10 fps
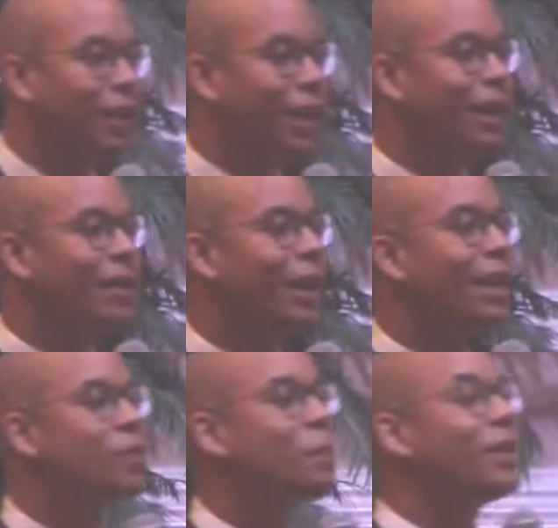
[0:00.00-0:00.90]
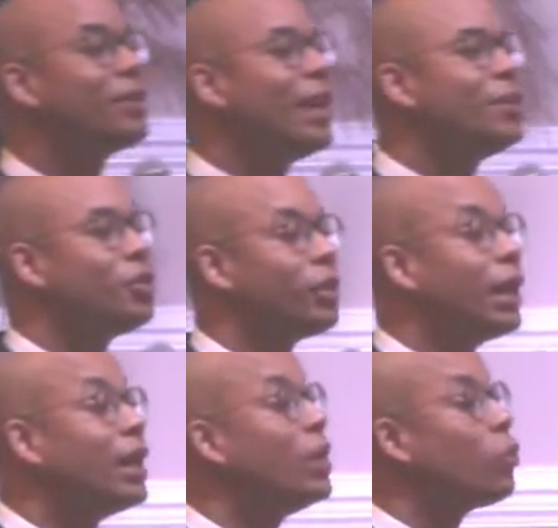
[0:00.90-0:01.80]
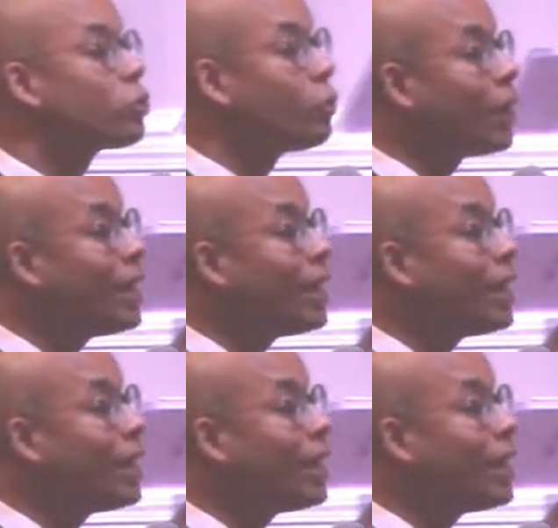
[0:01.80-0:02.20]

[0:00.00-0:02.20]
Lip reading: any expectation, and he was already